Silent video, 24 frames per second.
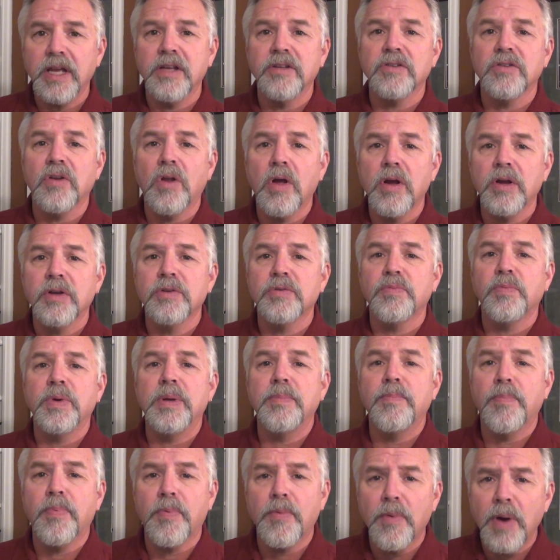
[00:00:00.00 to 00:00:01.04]
as long as we
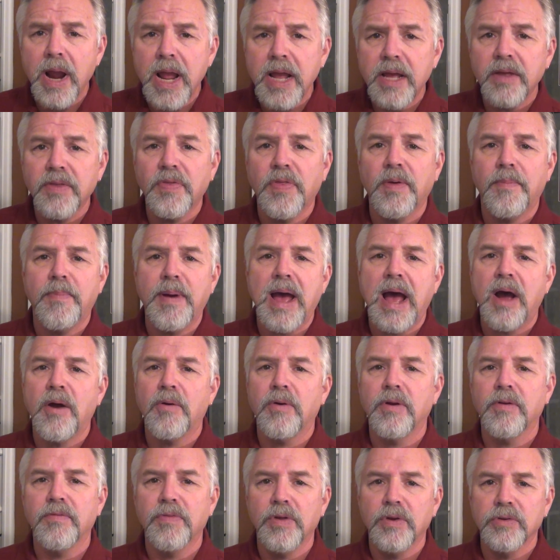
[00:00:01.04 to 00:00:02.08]
break the
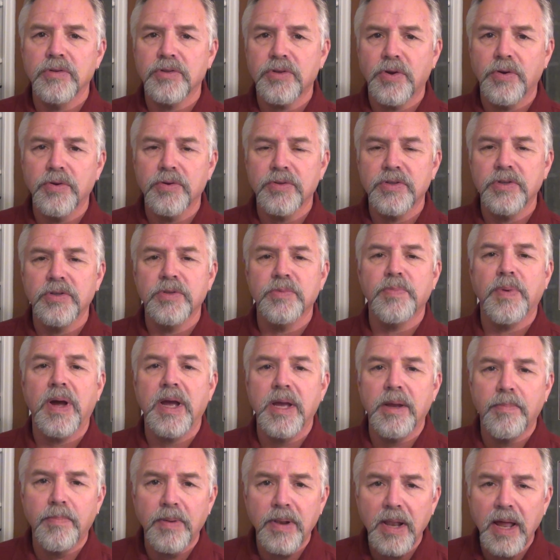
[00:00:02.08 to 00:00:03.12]
power of those curses by
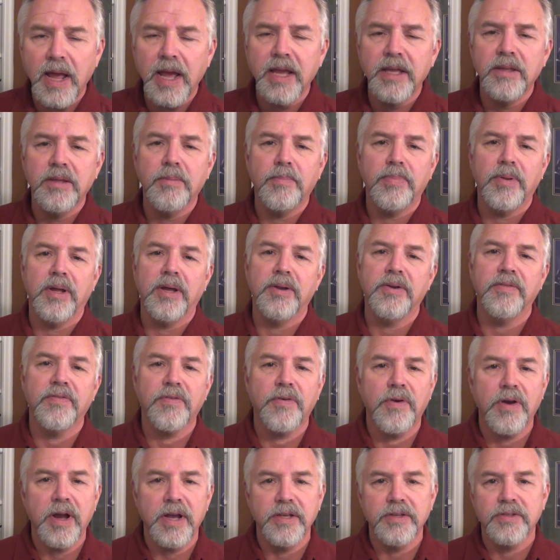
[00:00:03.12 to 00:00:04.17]
applying the blood of
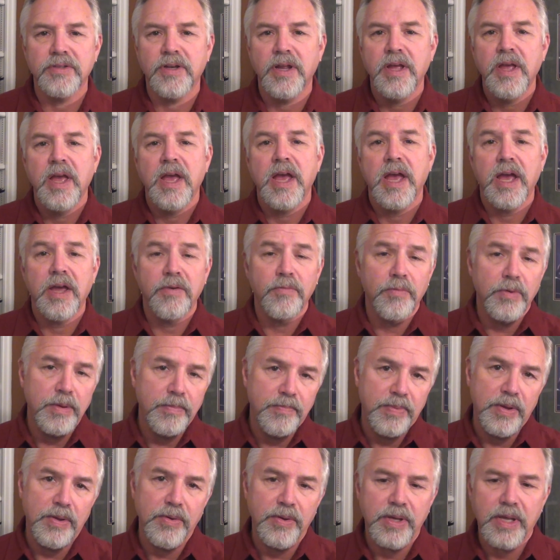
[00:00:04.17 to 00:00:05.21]
Christ and
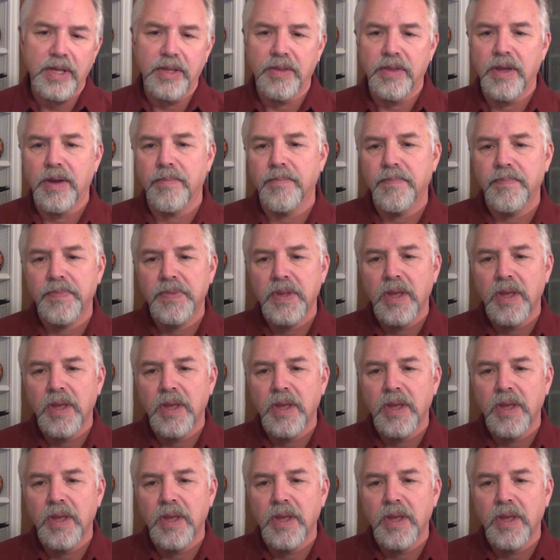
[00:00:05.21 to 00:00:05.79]
rebuking them.